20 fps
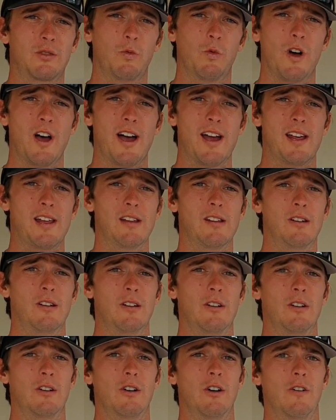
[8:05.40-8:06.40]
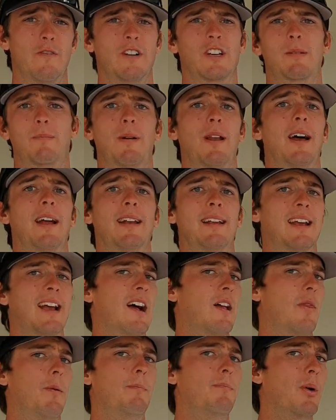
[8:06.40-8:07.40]
way of explaining how
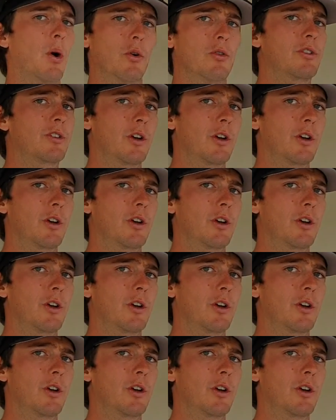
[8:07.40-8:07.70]
the boat